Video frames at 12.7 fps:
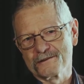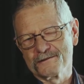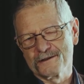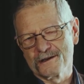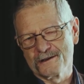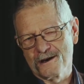
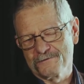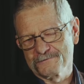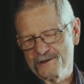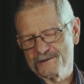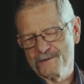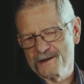and
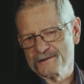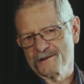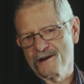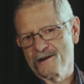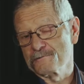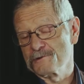after each
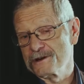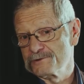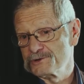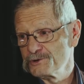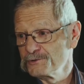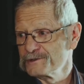masterclass we're going to have
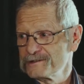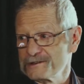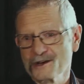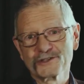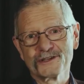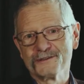a short
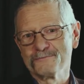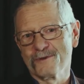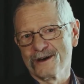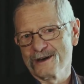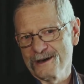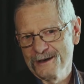discussion
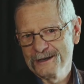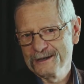where